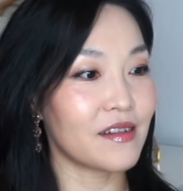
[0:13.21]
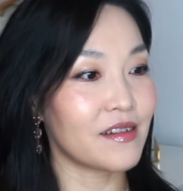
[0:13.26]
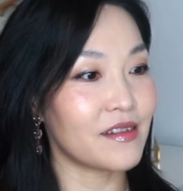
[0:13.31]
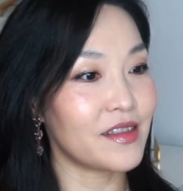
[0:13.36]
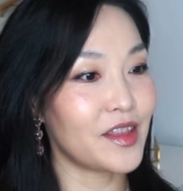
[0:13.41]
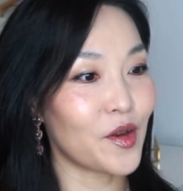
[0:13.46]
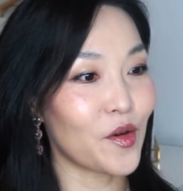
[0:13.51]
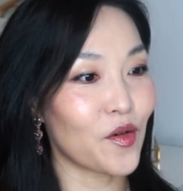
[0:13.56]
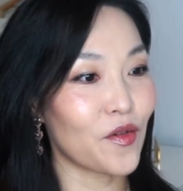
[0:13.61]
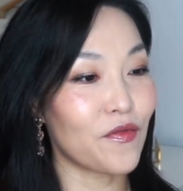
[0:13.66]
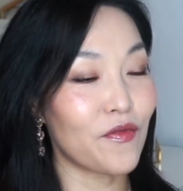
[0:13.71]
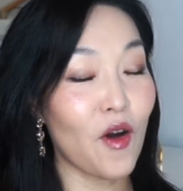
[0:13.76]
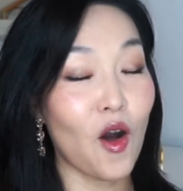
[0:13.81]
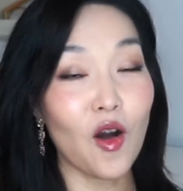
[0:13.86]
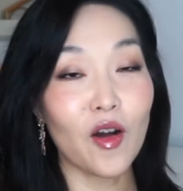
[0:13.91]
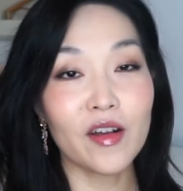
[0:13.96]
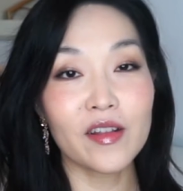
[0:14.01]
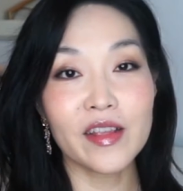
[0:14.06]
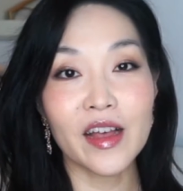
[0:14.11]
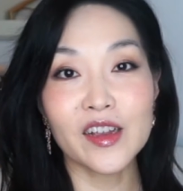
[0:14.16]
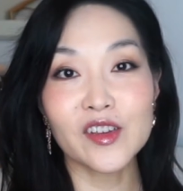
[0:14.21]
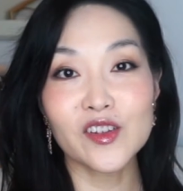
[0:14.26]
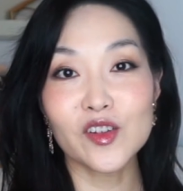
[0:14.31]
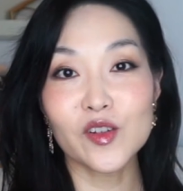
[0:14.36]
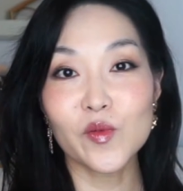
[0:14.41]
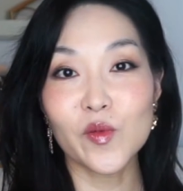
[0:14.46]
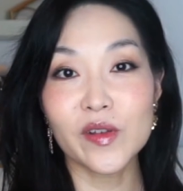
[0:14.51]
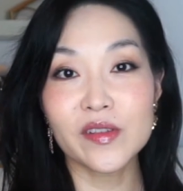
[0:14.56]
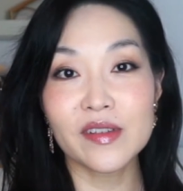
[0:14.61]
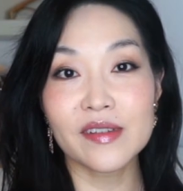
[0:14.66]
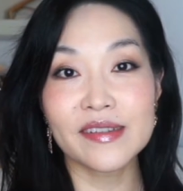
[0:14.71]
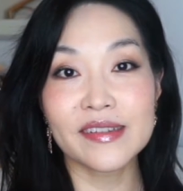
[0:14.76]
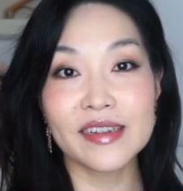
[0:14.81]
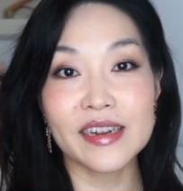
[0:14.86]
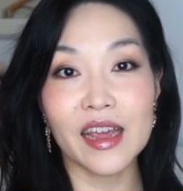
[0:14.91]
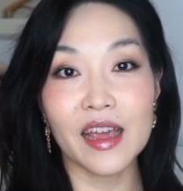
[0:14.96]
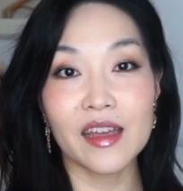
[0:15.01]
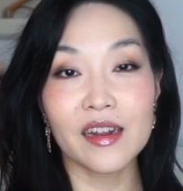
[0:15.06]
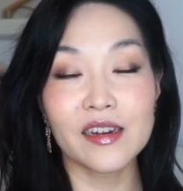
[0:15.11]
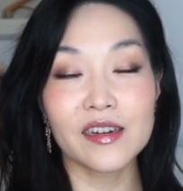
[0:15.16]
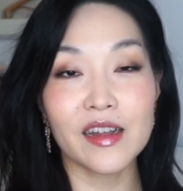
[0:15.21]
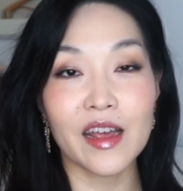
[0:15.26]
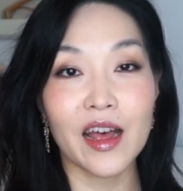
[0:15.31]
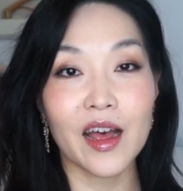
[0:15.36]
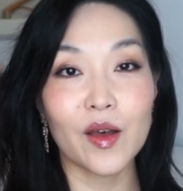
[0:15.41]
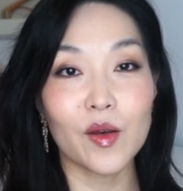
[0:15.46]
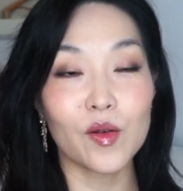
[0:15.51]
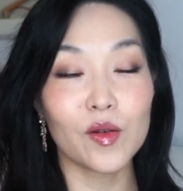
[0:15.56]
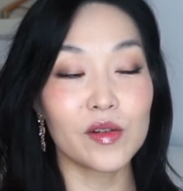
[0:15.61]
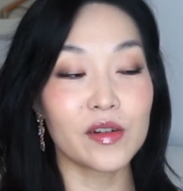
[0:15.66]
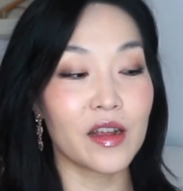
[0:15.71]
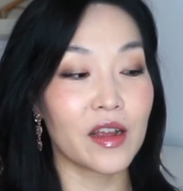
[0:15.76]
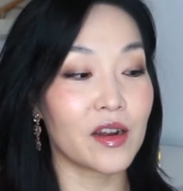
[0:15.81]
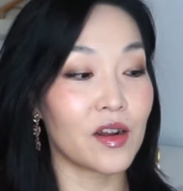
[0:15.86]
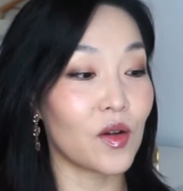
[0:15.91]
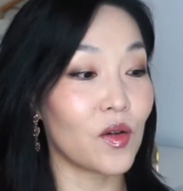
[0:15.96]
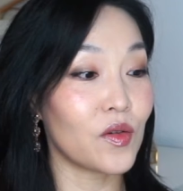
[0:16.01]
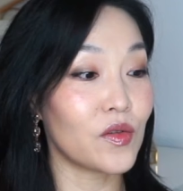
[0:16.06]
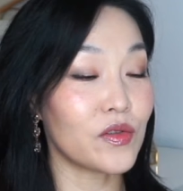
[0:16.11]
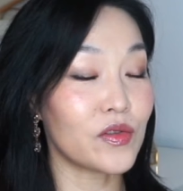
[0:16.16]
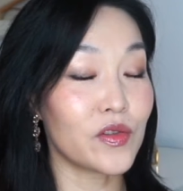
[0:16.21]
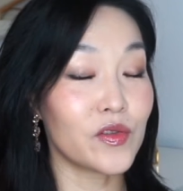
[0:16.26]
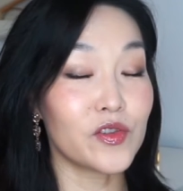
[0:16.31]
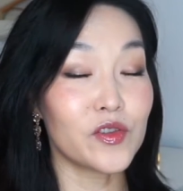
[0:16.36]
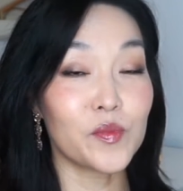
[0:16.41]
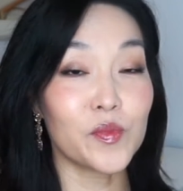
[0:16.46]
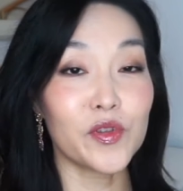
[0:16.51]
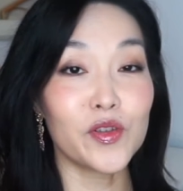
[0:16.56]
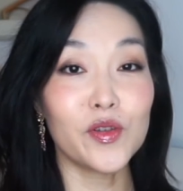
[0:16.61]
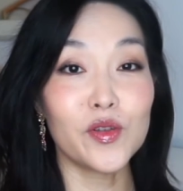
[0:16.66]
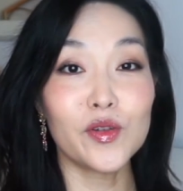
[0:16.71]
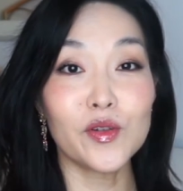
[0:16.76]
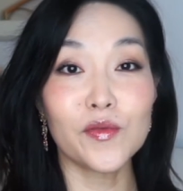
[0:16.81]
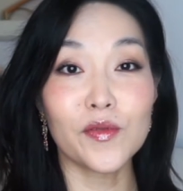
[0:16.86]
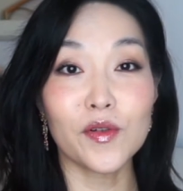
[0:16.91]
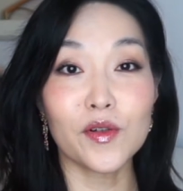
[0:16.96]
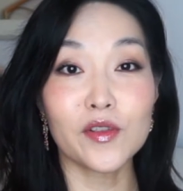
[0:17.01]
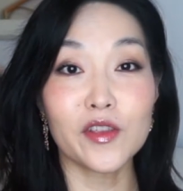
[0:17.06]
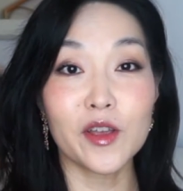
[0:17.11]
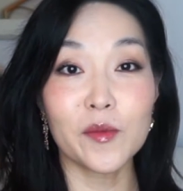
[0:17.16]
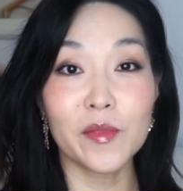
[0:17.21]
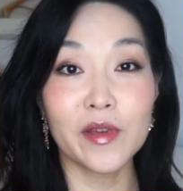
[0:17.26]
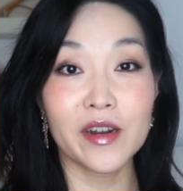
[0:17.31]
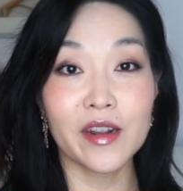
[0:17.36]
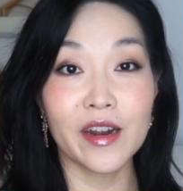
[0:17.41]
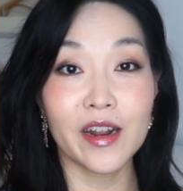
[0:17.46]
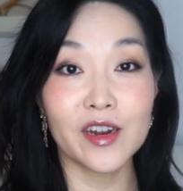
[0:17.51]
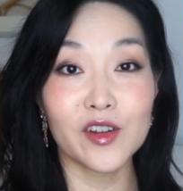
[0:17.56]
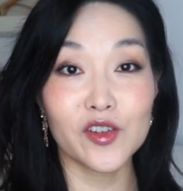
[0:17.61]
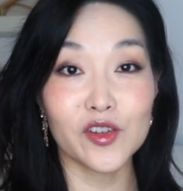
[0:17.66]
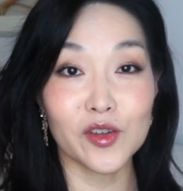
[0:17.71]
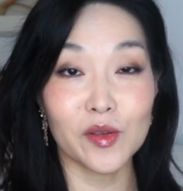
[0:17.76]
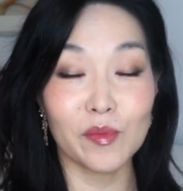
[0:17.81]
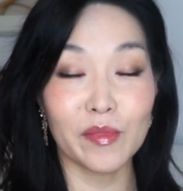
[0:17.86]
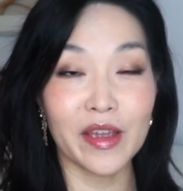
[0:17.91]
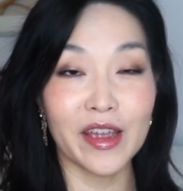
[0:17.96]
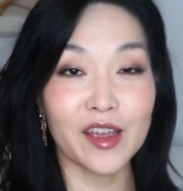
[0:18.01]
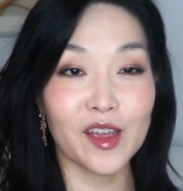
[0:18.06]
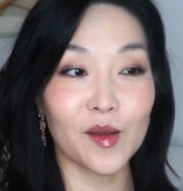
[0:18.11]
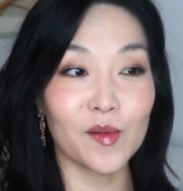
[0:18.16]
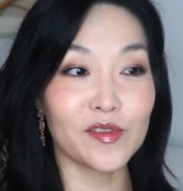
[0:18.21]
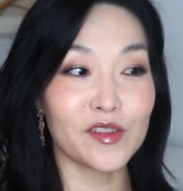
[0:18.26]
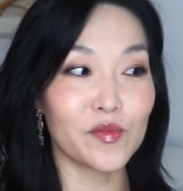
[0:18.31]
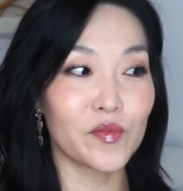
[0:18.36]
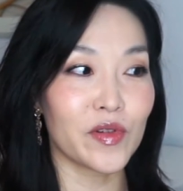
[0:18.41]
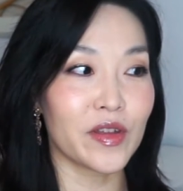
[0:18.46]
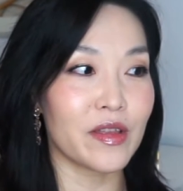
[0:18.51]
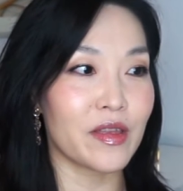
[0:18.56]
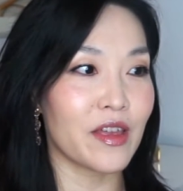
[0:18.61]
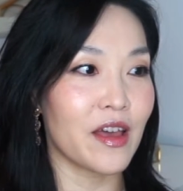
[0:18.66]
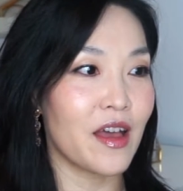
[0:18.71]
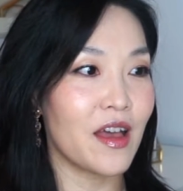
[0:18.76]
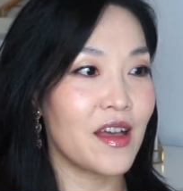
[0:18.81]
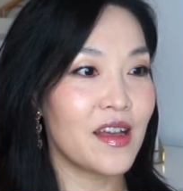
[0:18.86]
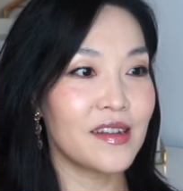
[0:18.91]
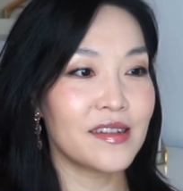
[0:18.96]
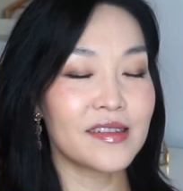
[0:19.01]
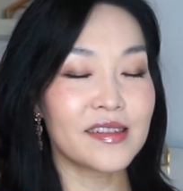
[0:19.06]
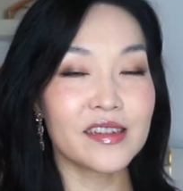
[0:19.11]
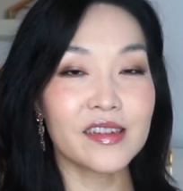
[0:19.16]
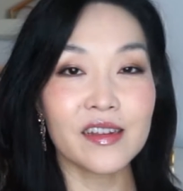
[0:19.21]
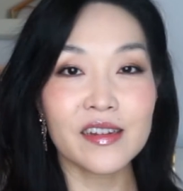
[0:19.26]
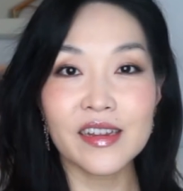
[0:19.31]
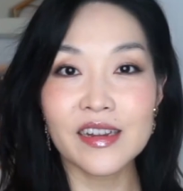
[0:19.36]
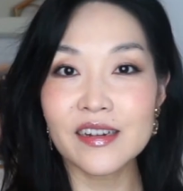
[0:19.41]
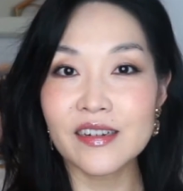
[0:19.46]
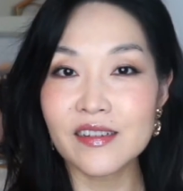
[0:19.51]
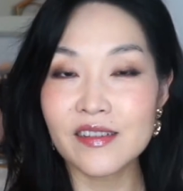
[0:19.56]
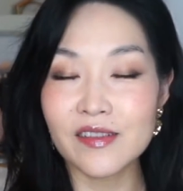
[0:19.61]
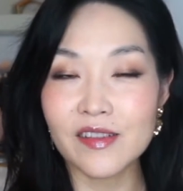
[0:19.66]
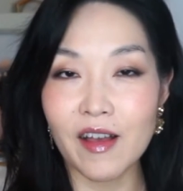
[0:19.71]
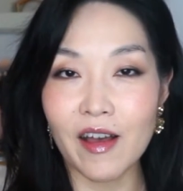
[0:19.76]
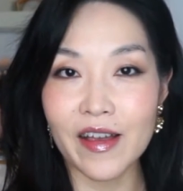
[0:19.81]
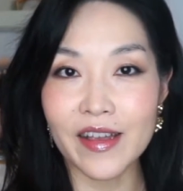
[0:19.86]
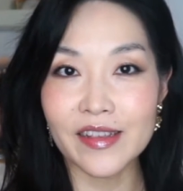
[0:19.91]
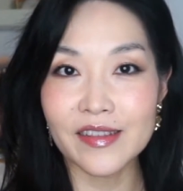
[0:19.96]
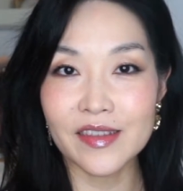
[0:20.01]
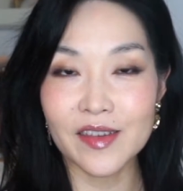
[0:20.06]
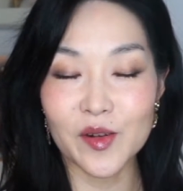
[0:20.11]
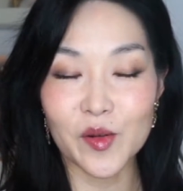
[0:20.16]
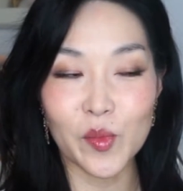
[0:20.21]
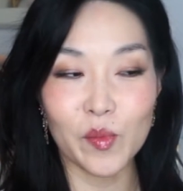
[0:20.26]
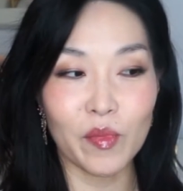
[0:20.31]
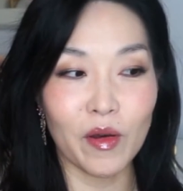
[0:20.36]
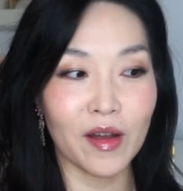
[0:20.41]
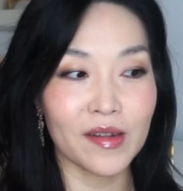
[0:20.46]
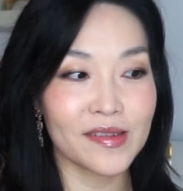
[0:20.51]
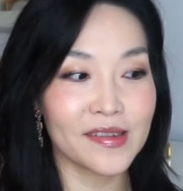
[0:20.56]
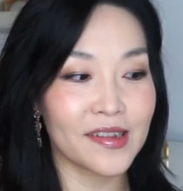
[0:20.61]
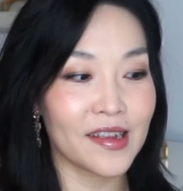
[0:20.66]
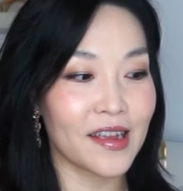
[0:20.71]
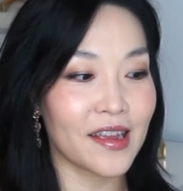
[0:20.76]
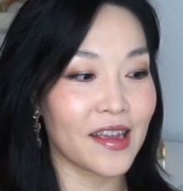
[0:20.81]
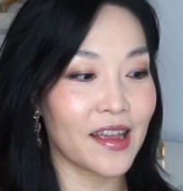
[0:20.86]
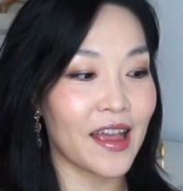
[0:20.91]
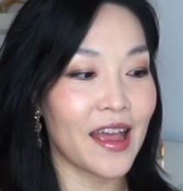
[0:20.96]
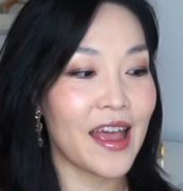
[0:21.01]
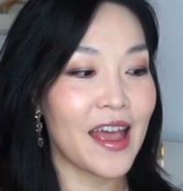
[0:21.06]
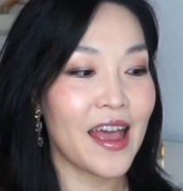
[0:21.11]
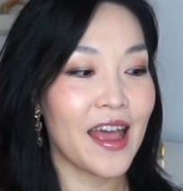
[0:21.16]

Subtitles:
their fall collection was a standout and all those beautiful limited edition makeups with stunning designs and embossing.